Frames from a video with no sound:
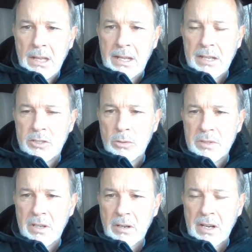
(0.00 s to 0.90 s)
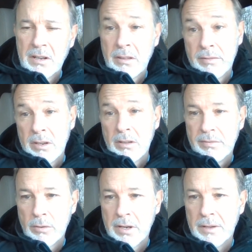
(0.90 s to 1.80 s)
Hey guys, Jules here. I got another video
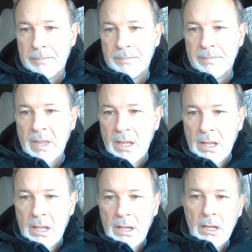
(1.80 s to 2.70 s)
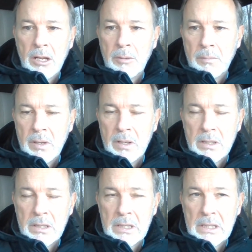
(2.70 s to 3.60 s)
for you. Um,
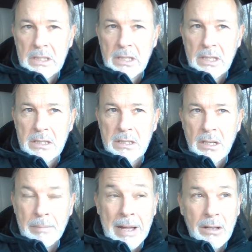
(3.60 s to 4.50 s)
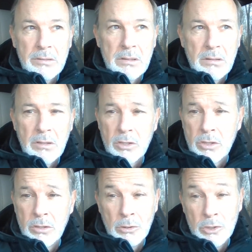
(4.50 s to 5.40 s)
it's about the
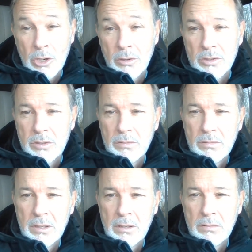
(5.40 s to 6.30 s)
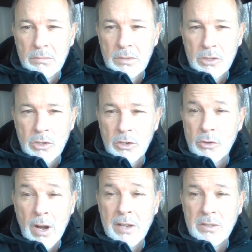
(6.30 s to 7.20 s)
new church, the, the
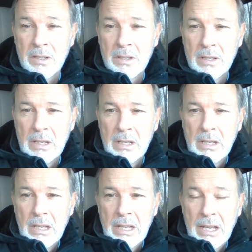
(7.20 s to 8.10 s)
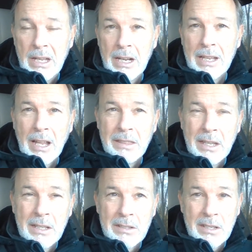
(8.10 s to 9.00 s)
church rising. And I, I
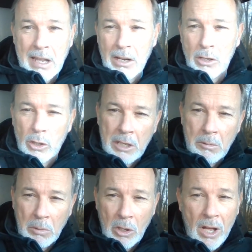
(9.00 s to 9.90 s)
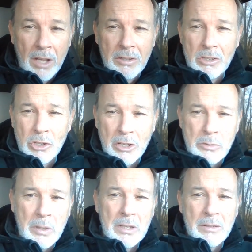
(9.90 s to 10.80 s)
think it's kind of looking beyond the
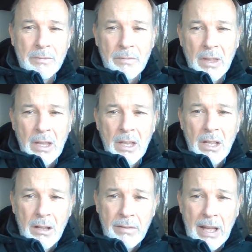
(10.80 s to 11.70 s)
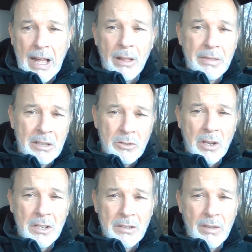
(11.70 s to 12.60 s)
judgment of how things are
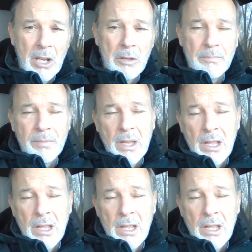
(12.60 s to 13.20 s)
going to develop.